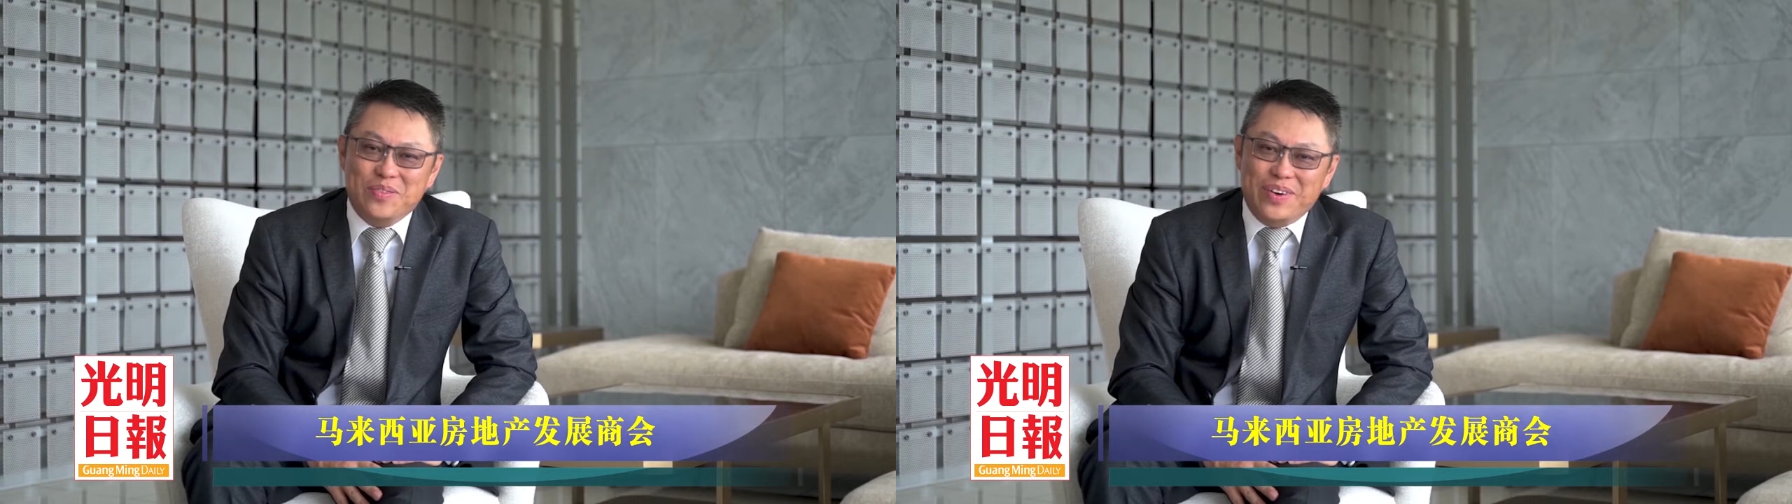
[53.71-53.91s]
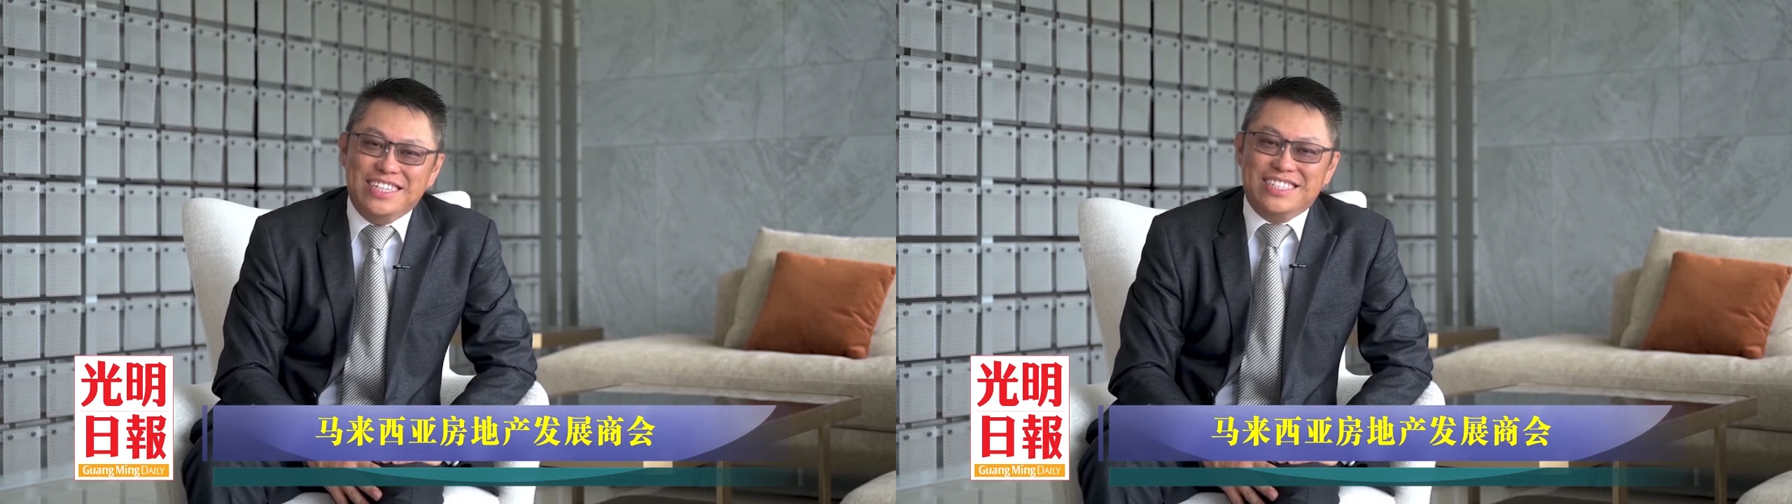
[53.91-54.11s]

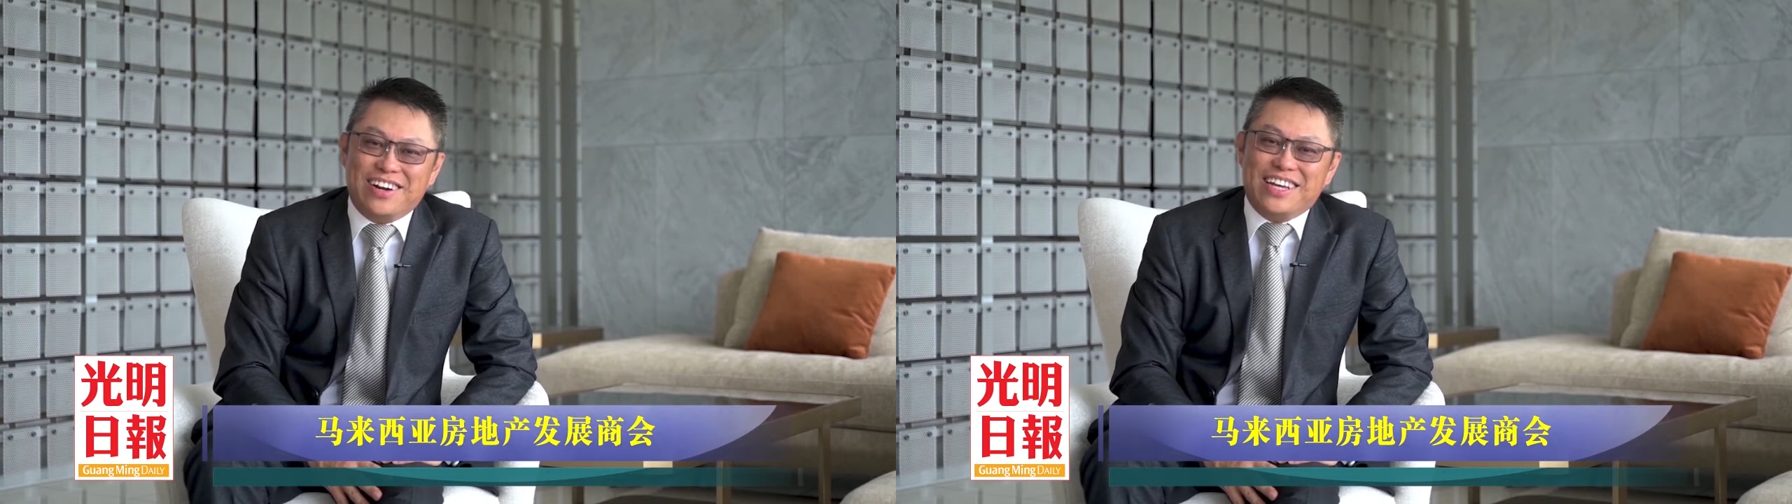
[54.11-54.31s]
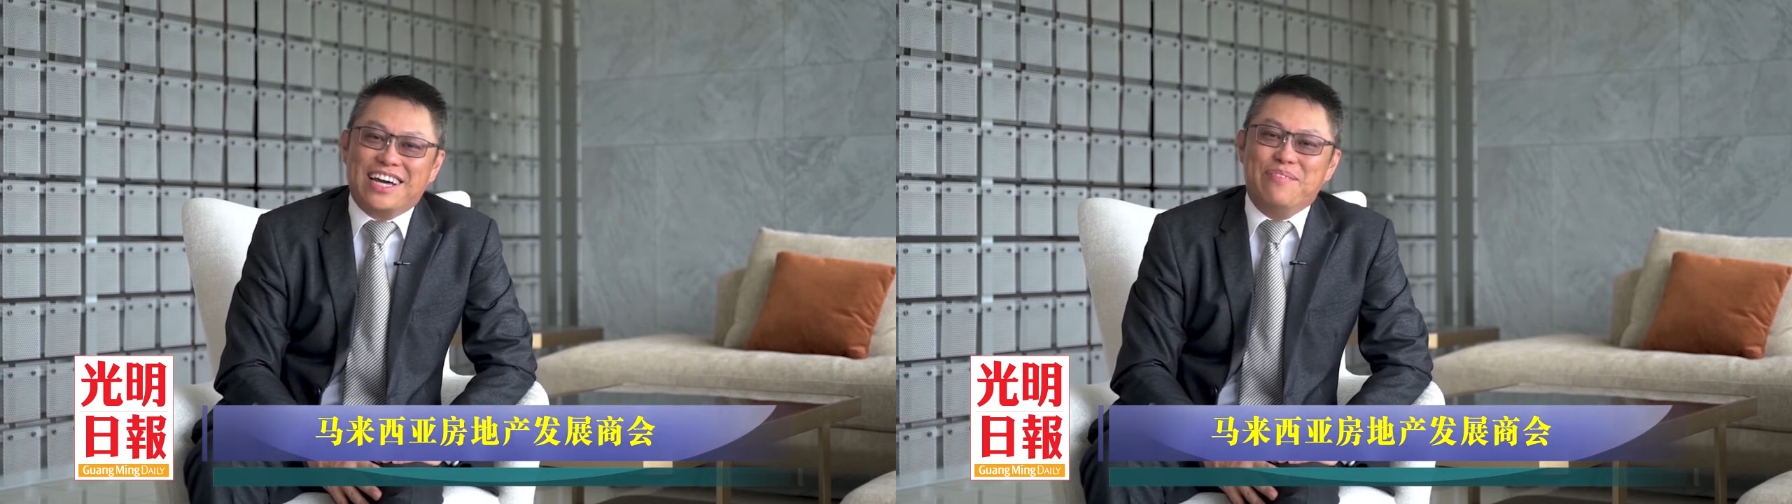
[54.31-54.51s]
When is the
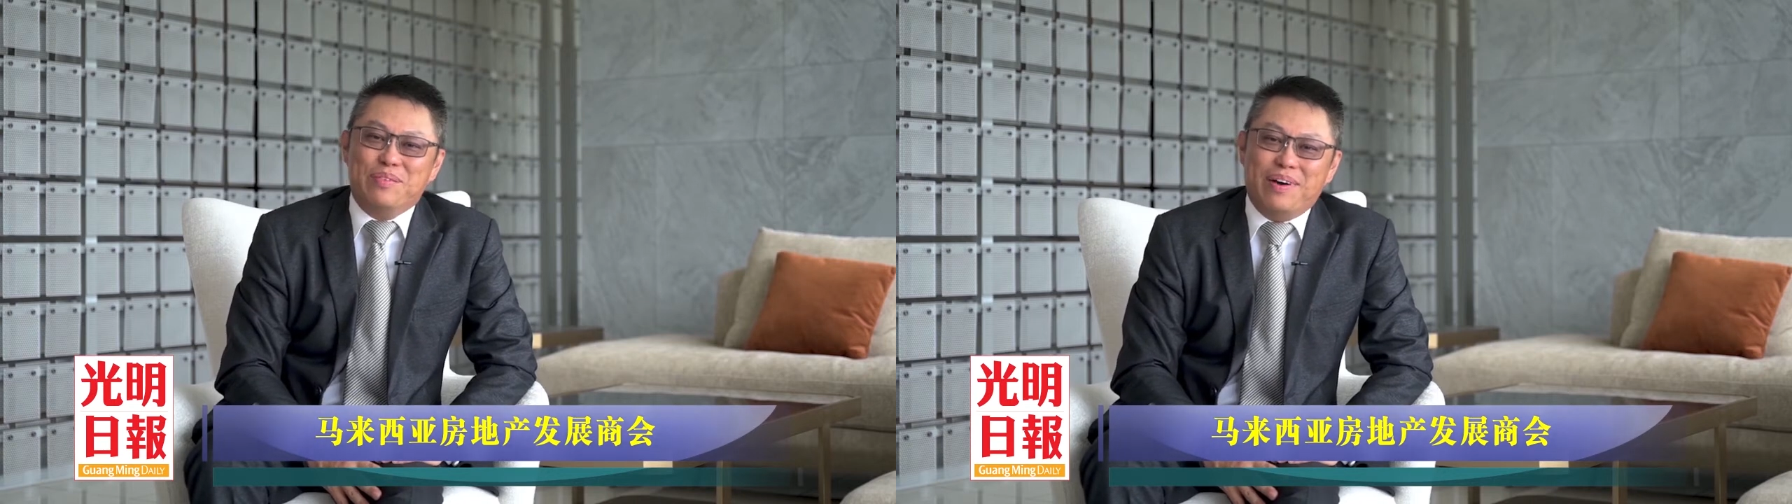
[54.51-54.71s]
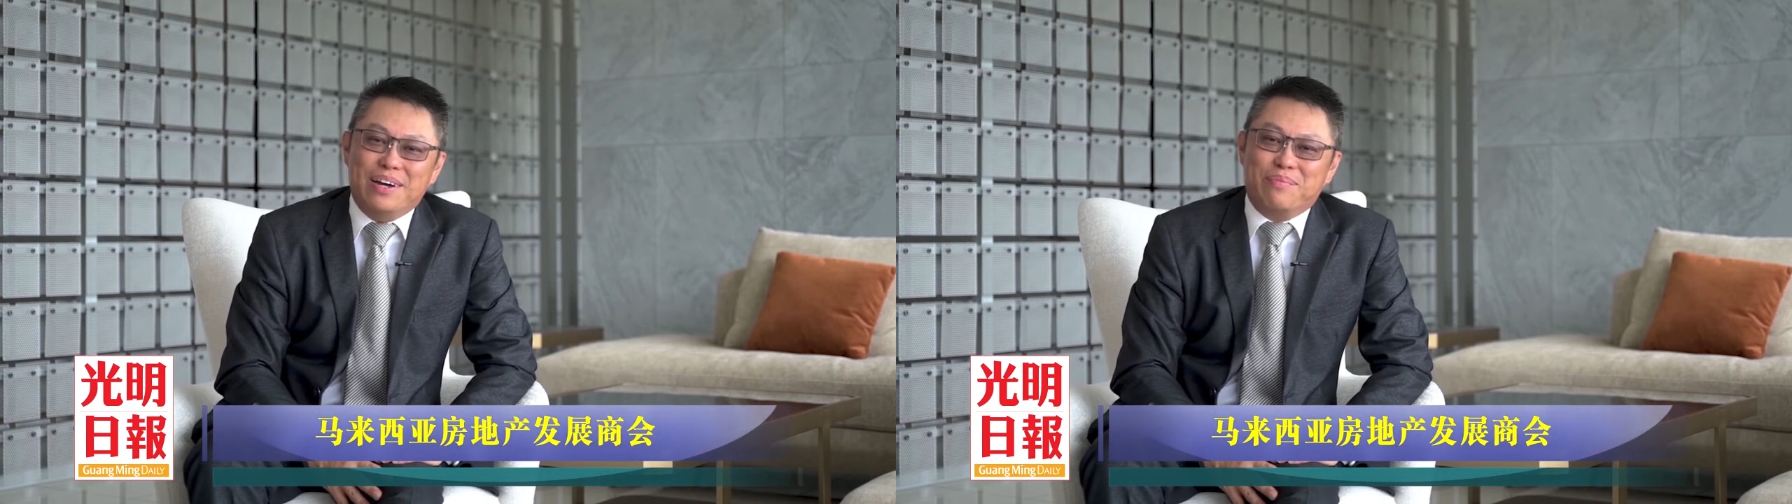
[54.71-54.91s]
right time
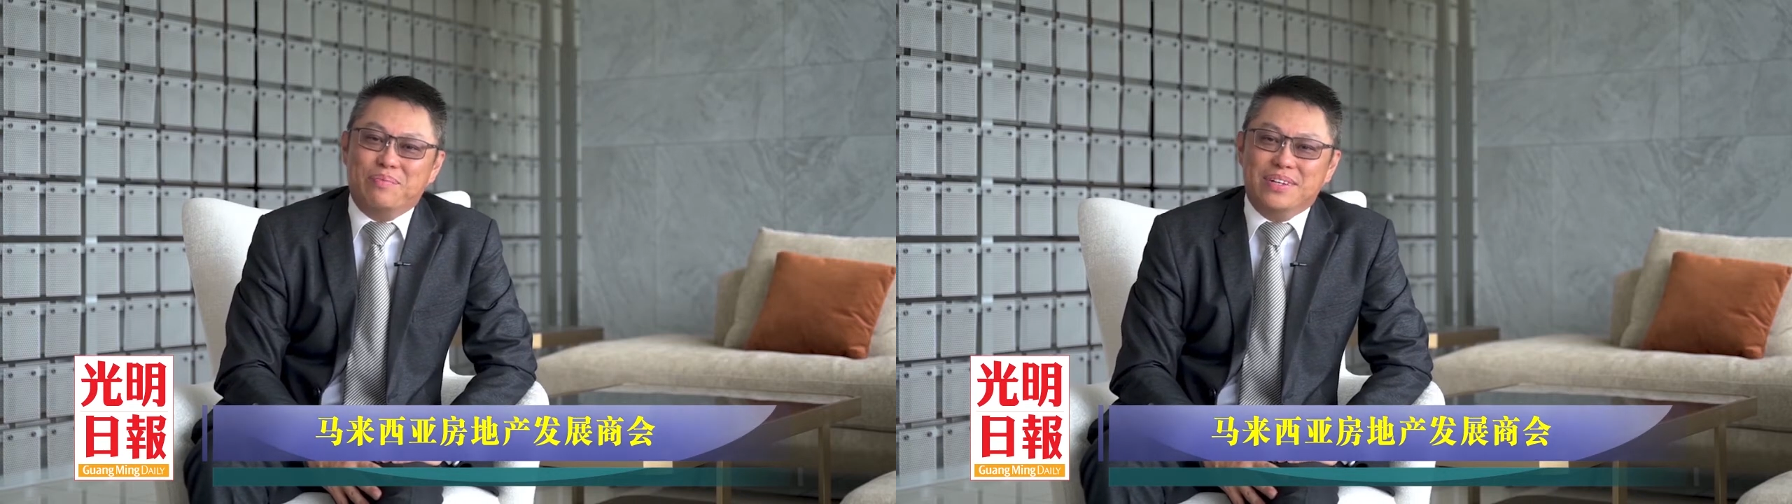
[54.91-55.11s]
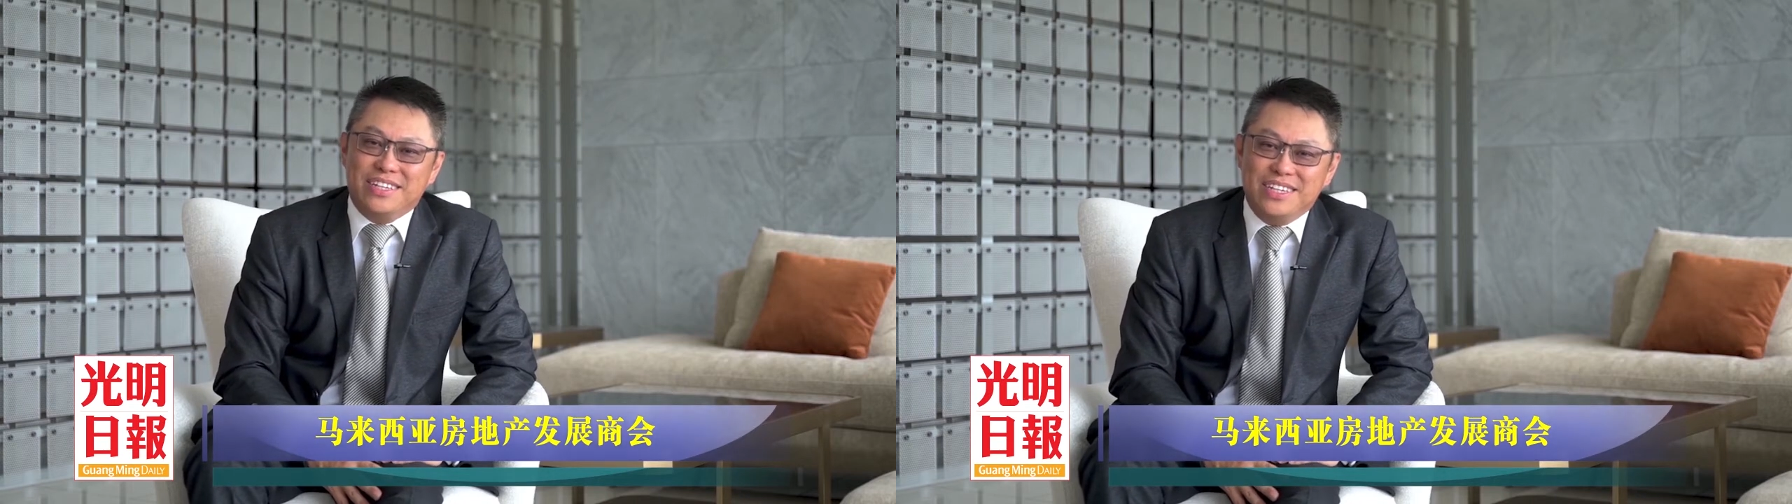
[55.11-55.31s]
to buy a
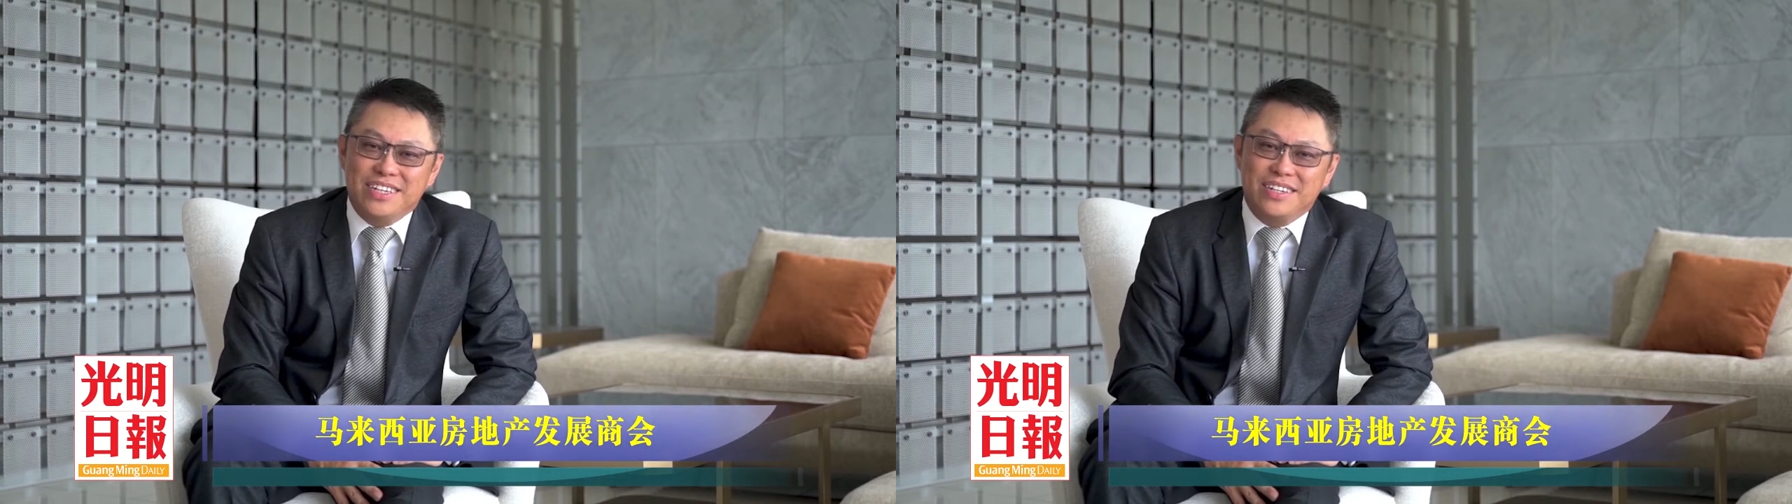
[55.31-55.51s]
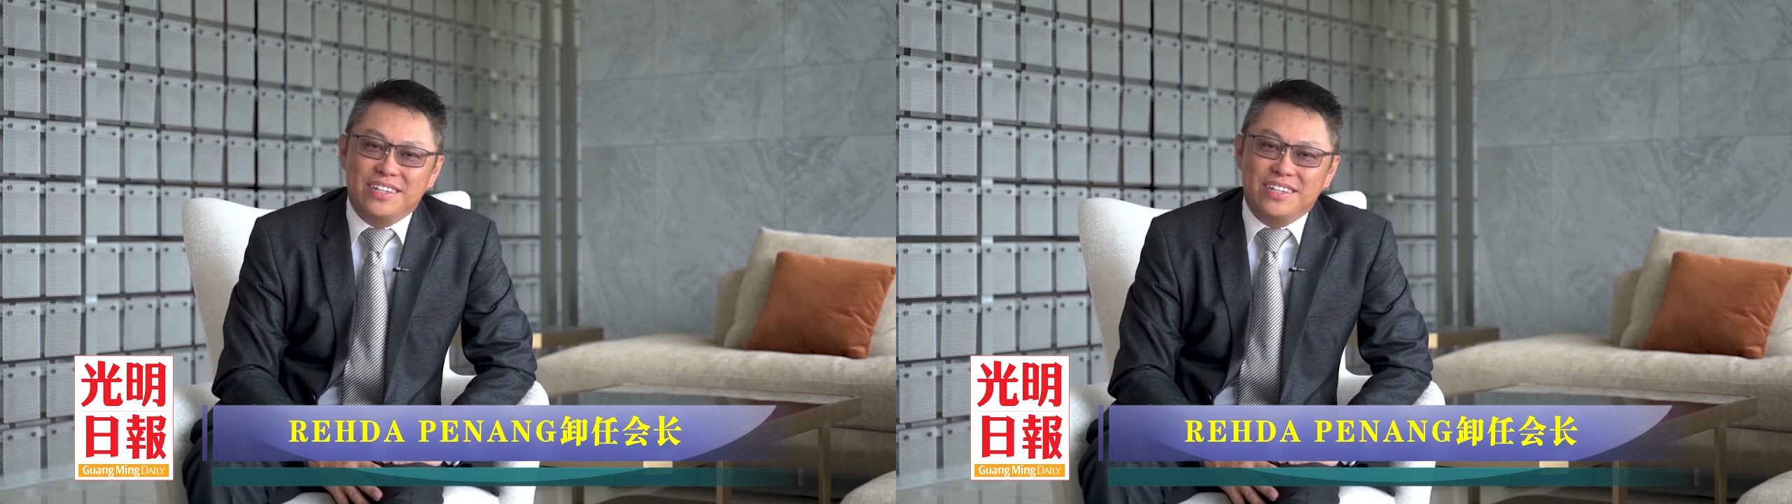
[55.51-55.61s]
property?